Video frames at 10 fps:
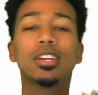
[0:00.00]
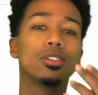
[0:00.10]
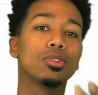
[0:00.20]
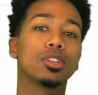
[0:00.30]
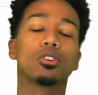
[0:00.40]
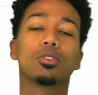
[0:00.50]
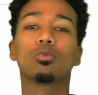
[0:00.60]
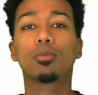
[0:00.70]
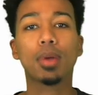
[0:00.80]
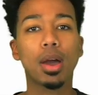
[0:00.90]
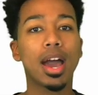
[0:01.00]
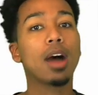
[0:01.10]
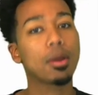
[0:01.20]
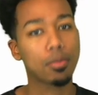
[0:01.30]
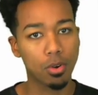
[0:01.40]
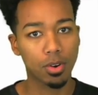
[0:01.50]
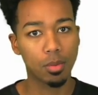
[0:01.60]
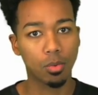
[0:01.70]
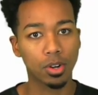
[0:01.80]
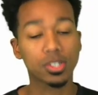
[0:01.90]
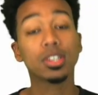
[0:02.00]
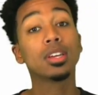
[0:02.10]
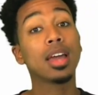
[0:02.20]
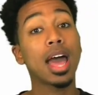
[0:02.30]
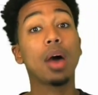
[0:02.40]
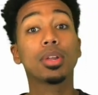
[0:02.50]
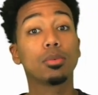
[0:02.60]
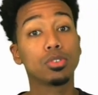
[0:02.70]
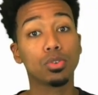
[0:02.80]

you can learn more about how my program works, how it helps you